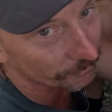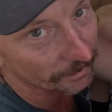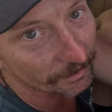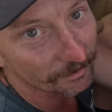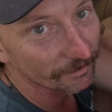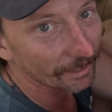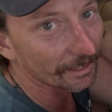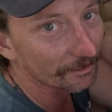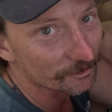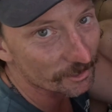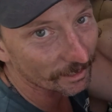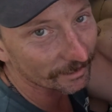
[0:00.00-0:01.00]
of
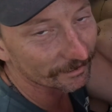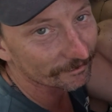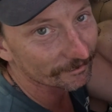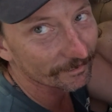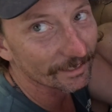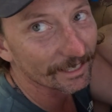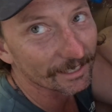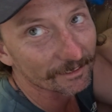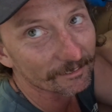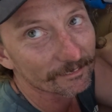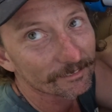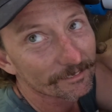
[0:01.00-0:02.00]
anchor chain
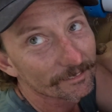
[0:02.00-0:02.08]
and